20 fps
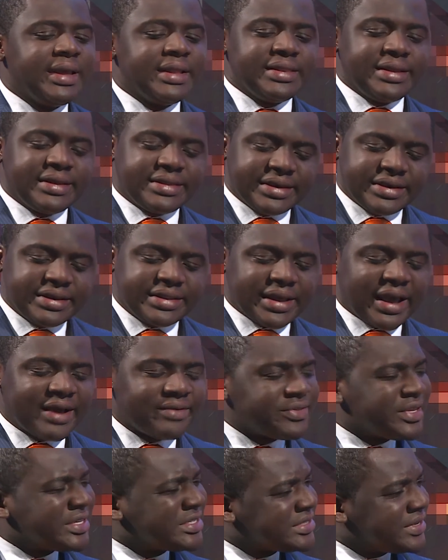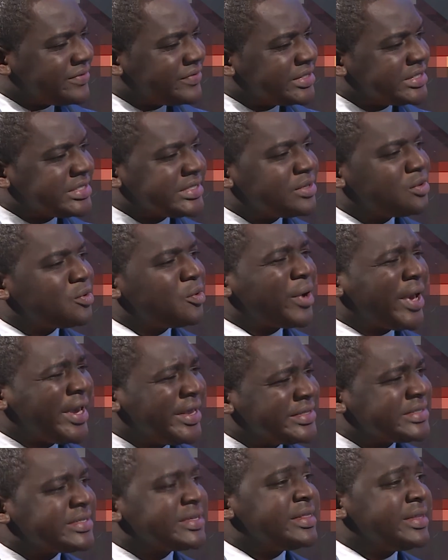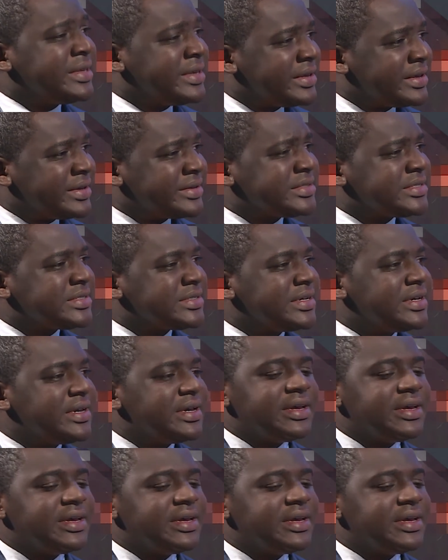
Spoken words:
they think after 17 or 18 years,